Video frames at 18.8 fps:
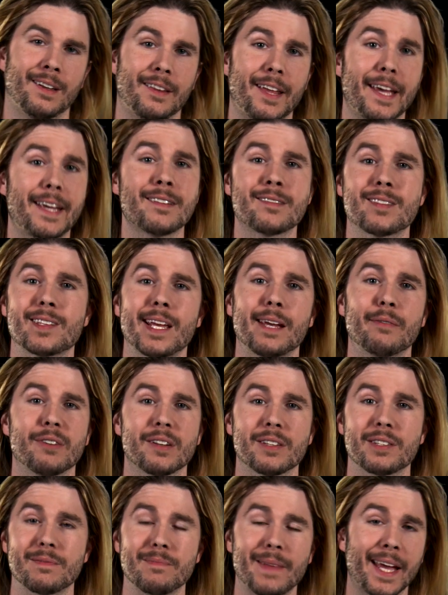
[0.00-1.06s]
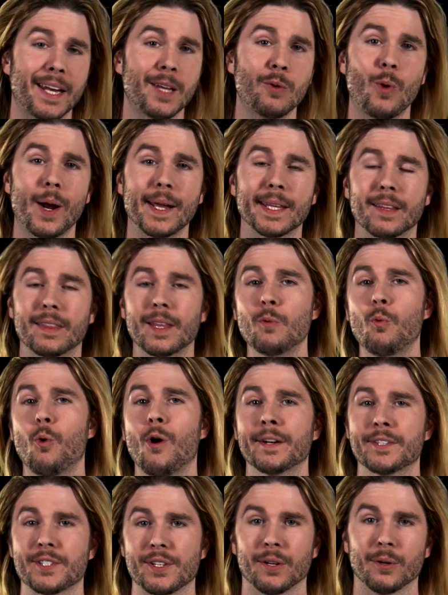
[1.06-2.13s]
They can save us any way that they
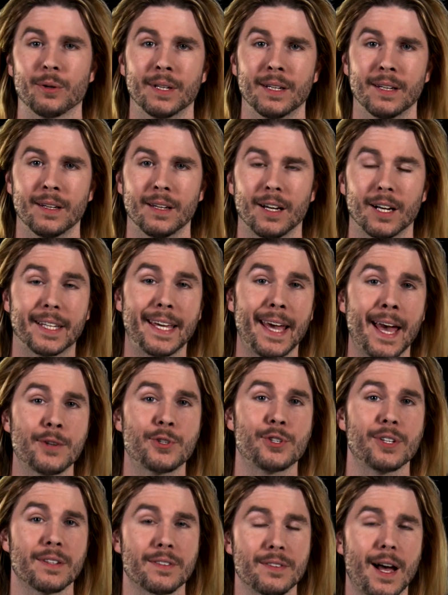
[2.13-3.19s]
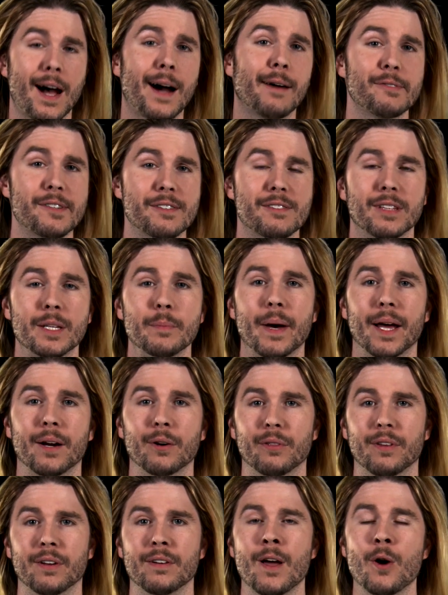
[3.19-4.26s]
want to. A catch is obviously
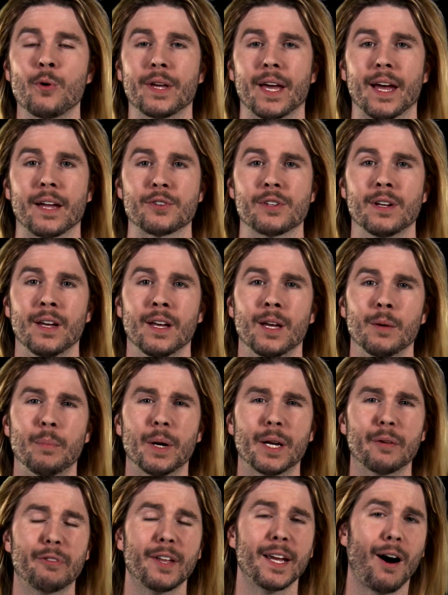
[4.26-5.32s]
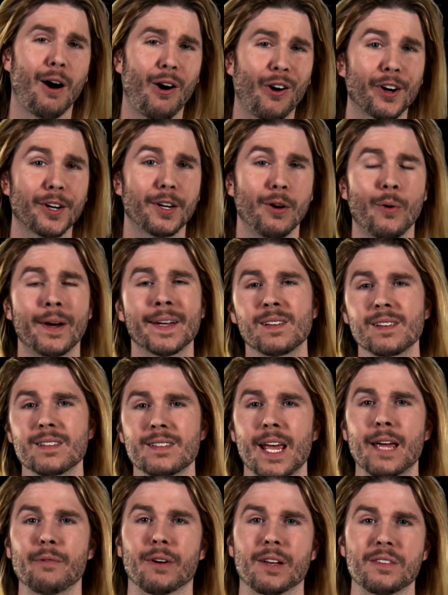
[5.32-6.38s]
better than no catch, but if they are going to
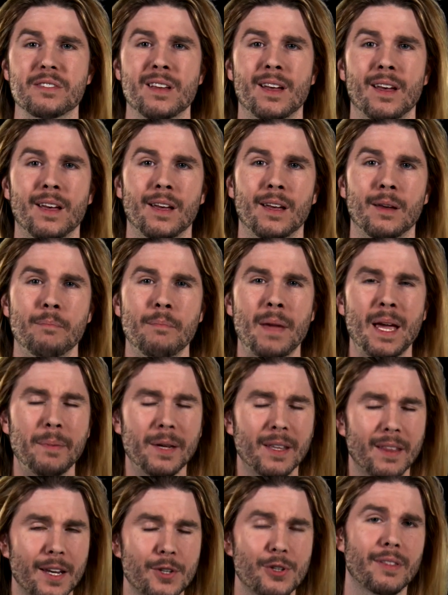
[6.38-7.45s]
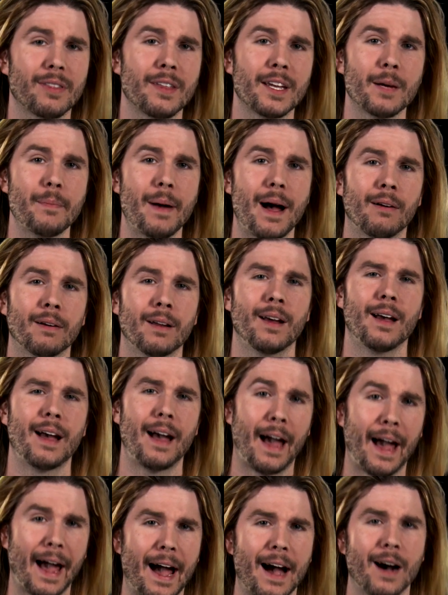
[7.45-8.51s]
save us, maybe they should think about
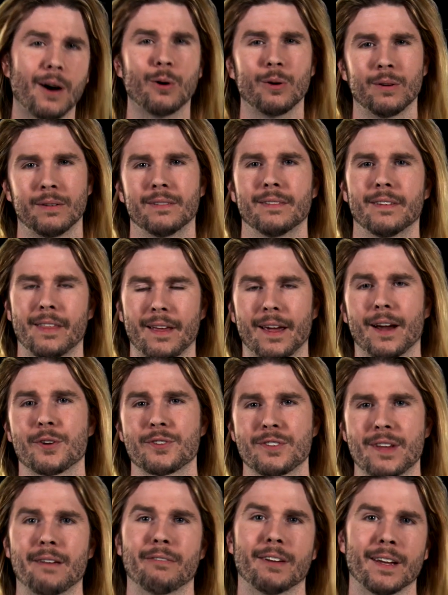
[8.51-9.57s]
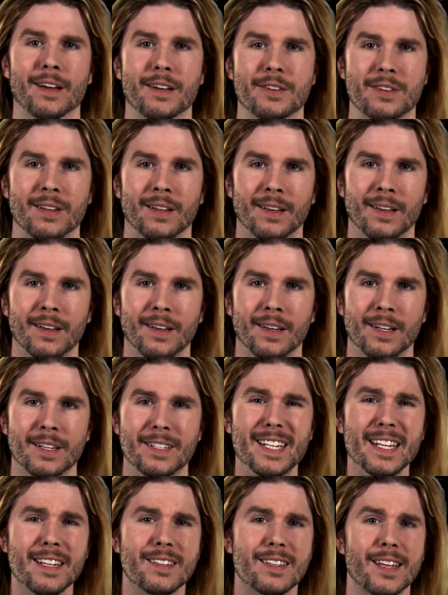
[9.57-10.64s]
how they are saving us.
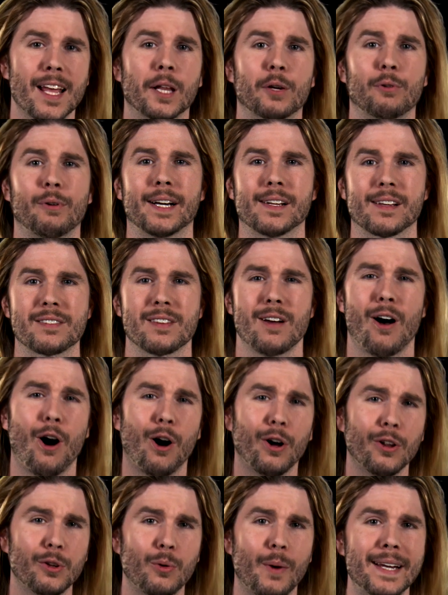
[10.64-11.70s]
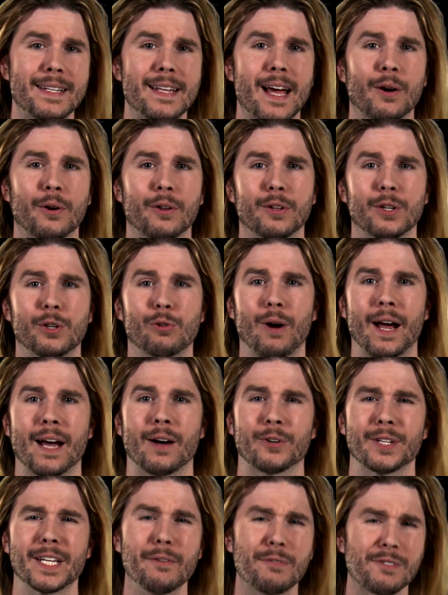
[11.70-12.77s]
Decelerate us all the way down to the
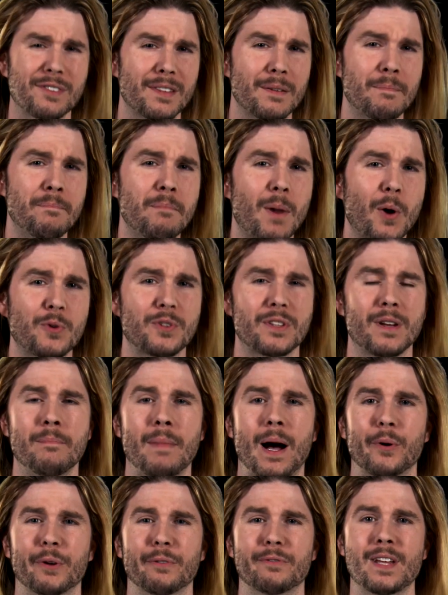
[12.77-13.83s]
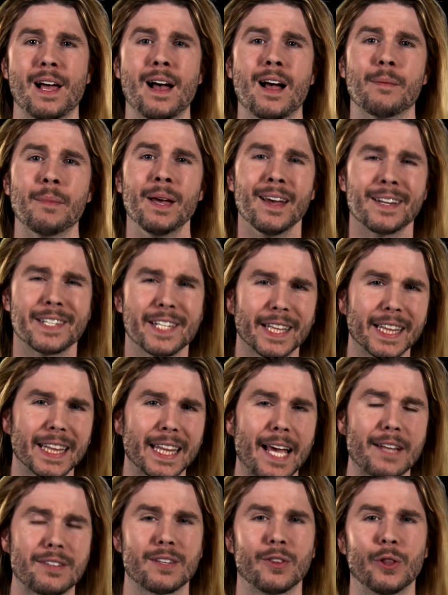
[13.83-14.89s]
ground. Give us the most amount of time to
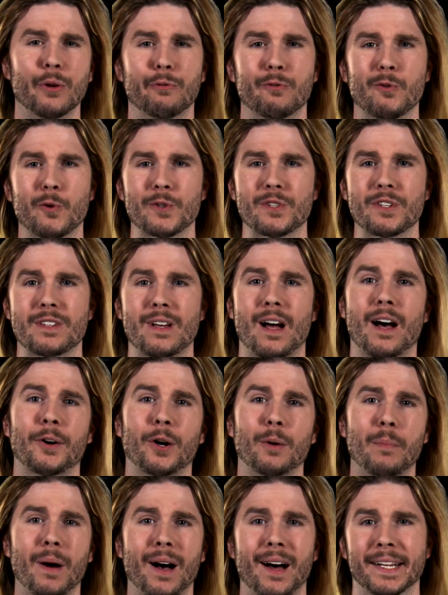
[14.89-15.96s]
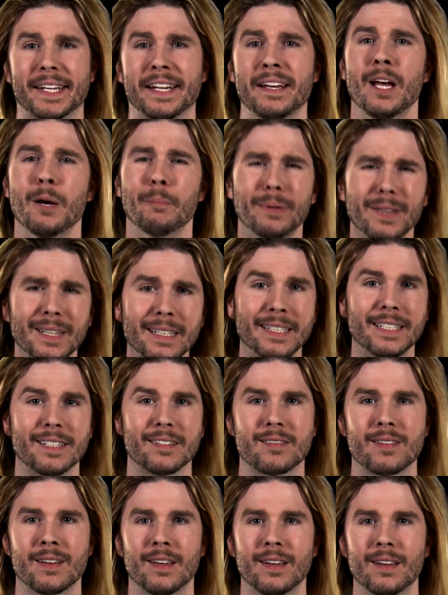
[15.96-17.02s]
lessen the forces on our body.
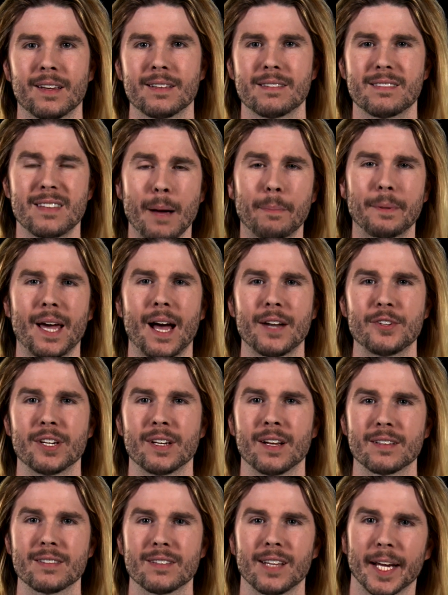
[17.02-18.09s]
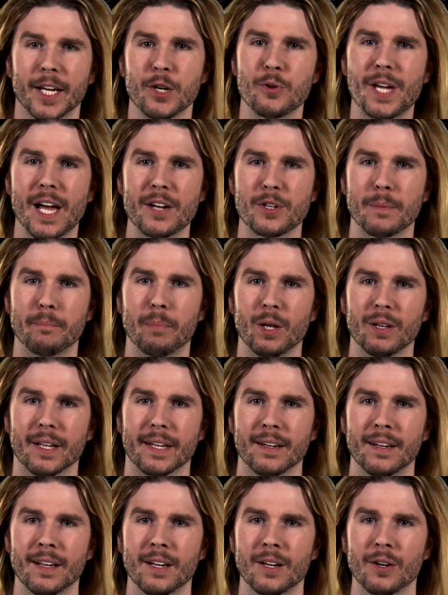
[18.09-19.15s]
Please, stop catching us like you catch a
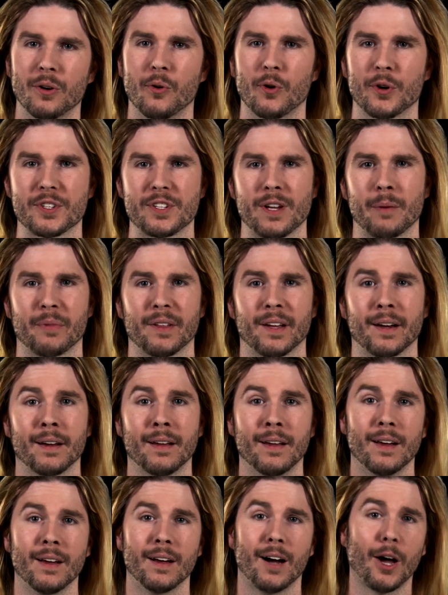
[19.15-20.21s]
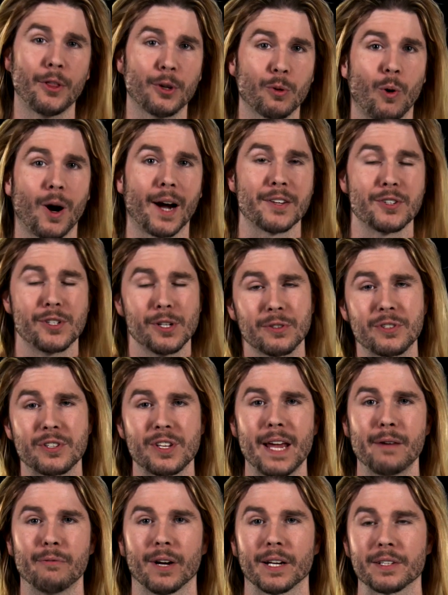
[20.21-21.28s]
bullet or something. Otherwise, you'll
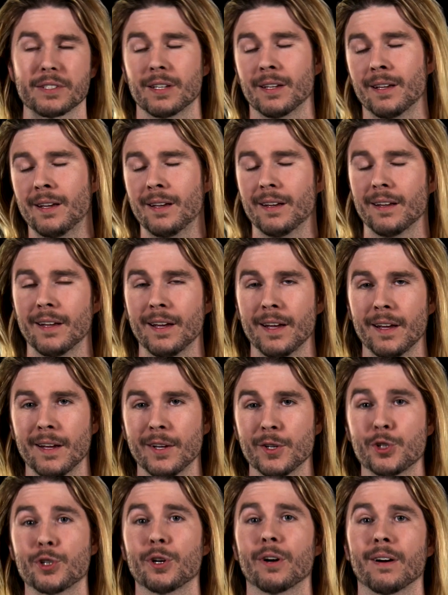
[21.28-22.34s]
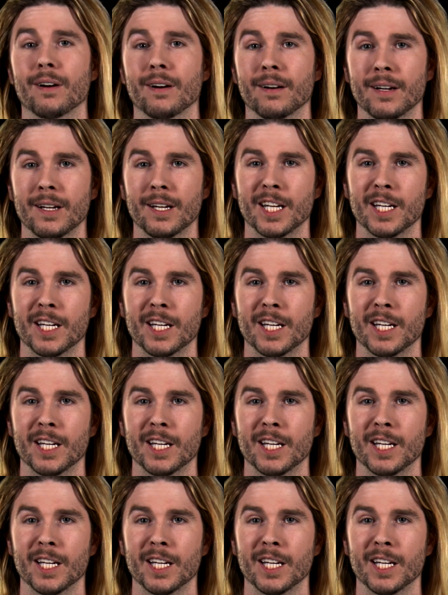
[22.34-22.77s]
save us. Sure.